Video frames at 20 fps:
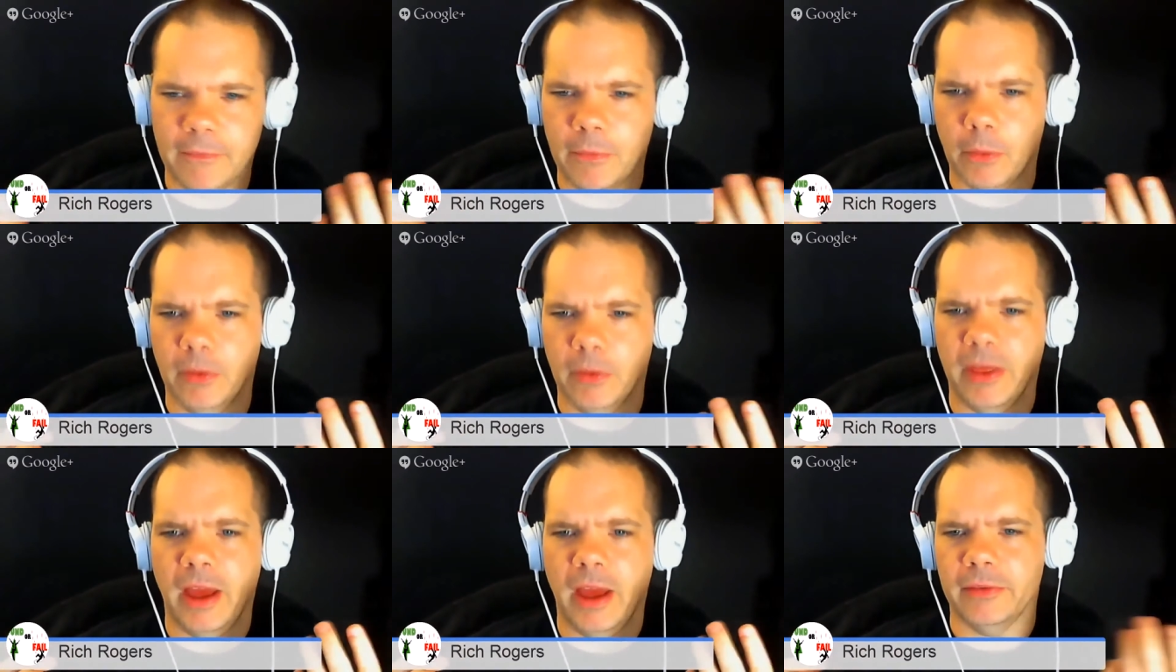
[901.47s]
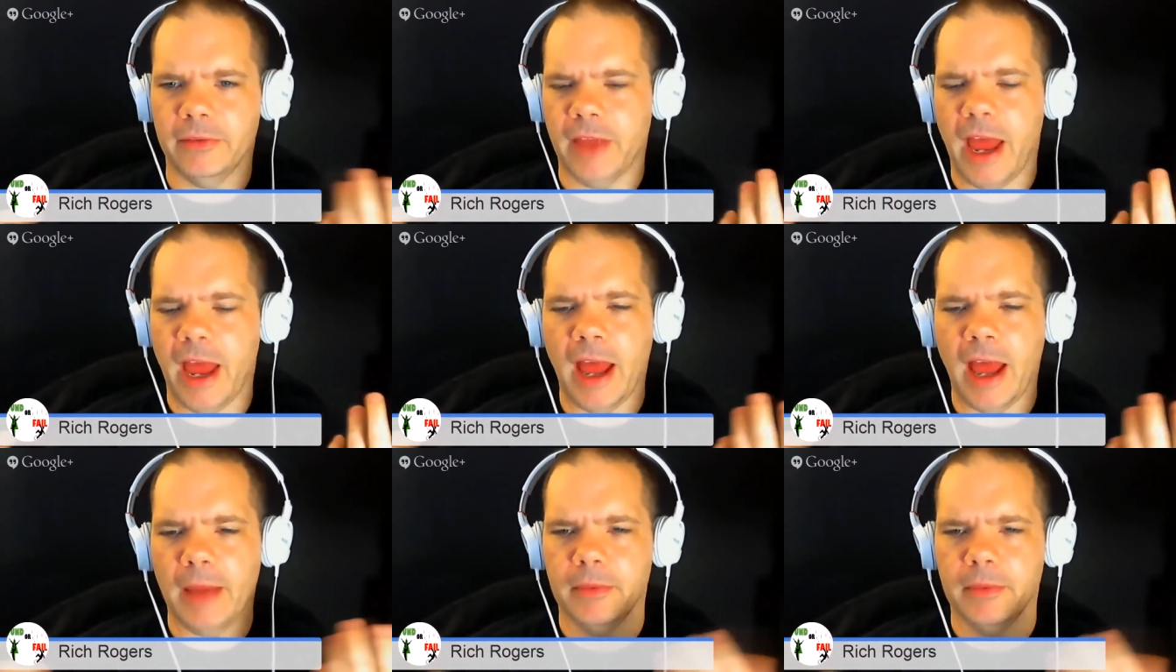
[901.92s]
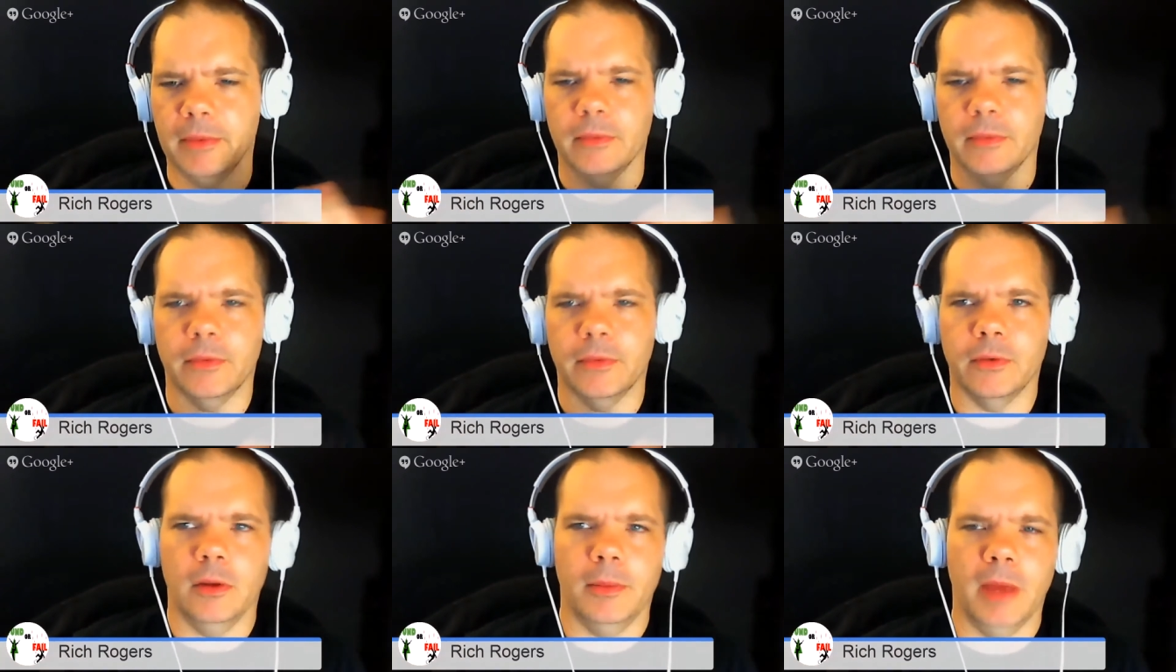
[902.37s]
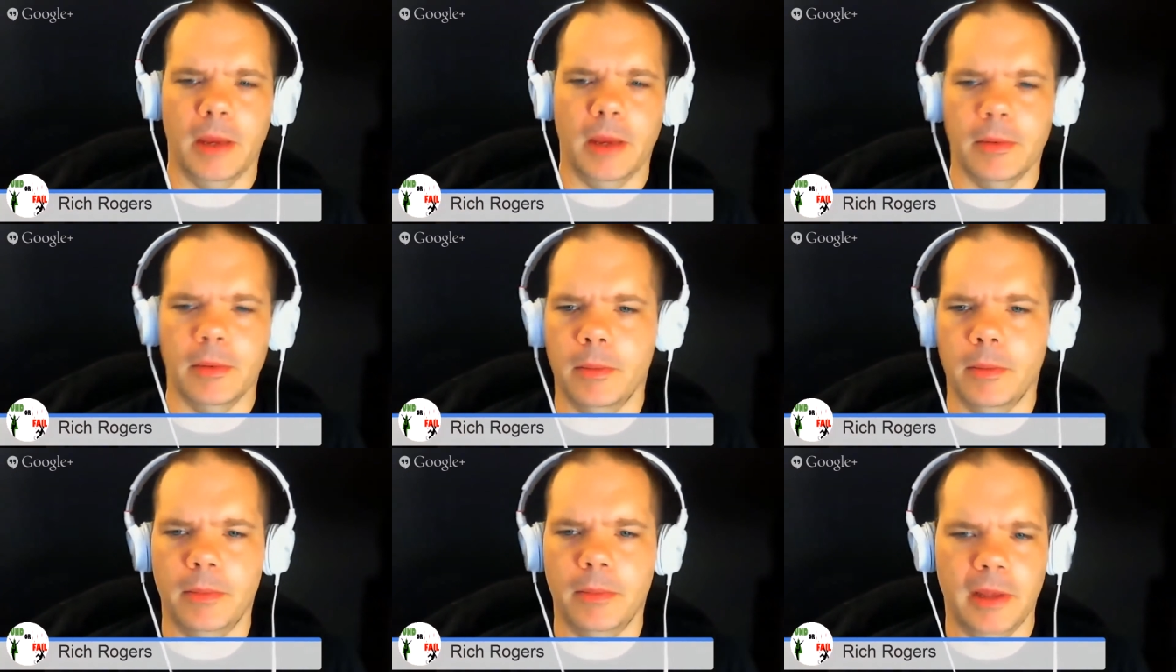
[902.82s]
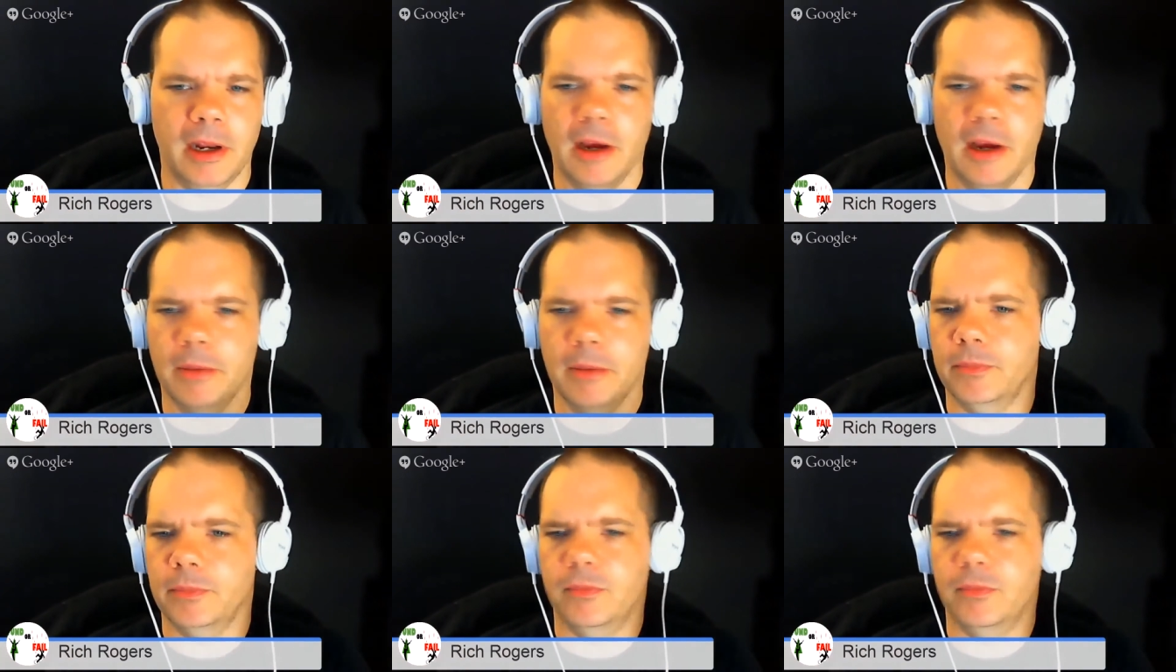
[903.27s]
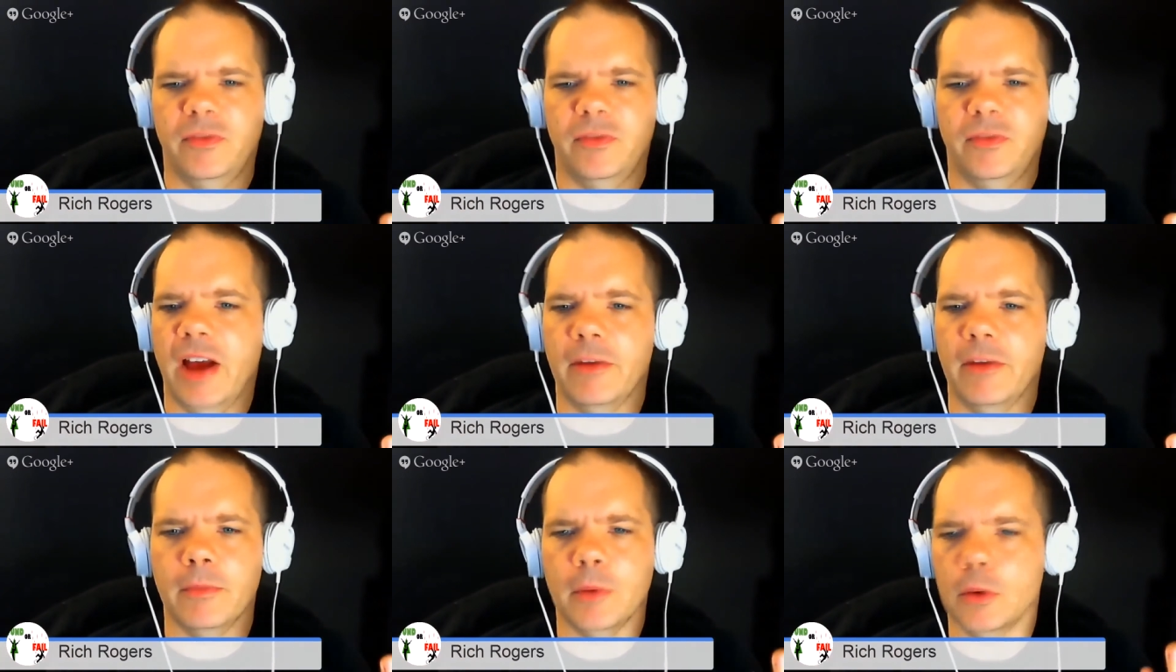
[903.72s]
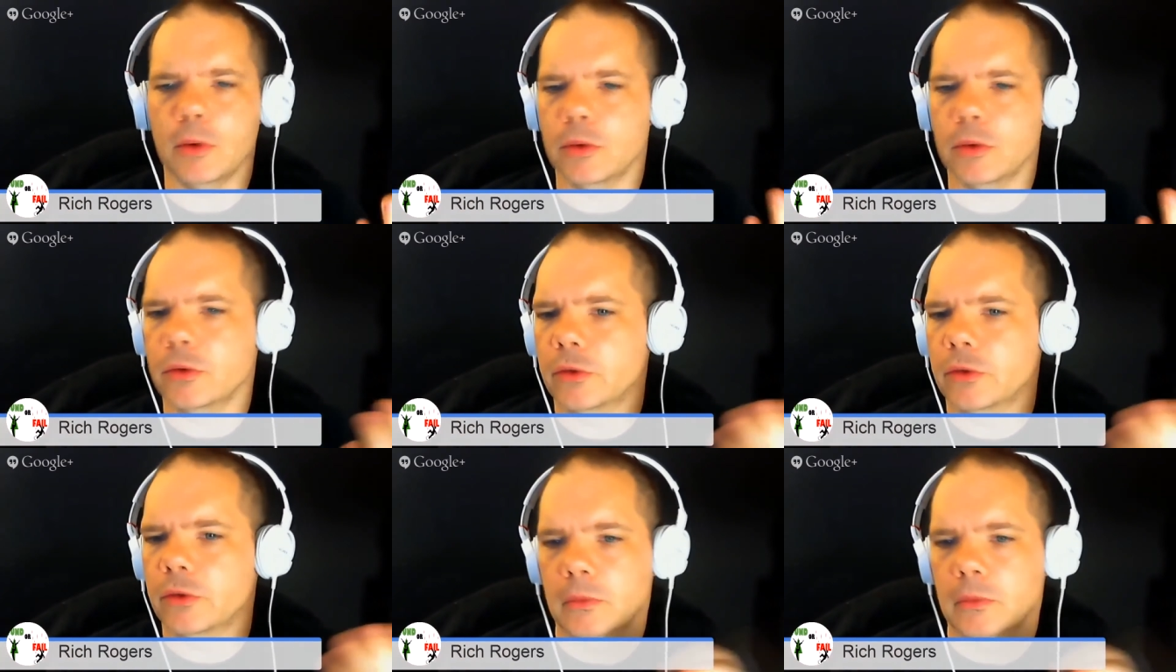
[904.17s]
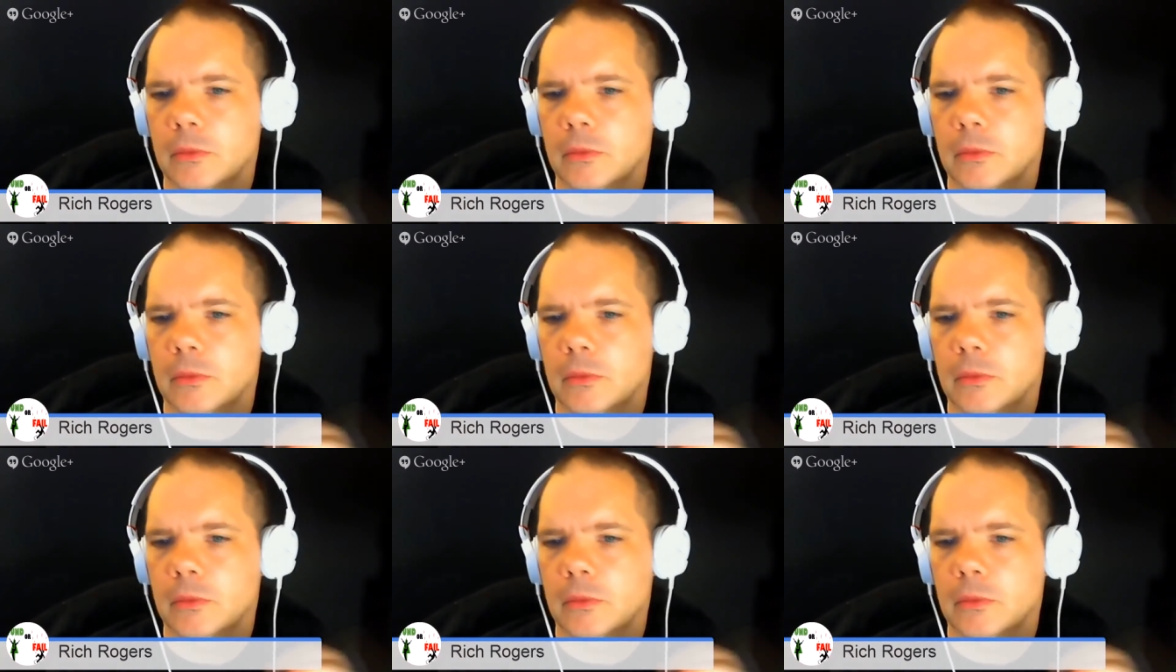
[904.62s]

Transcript: forth have to happen for you to be able to beat up five mooks?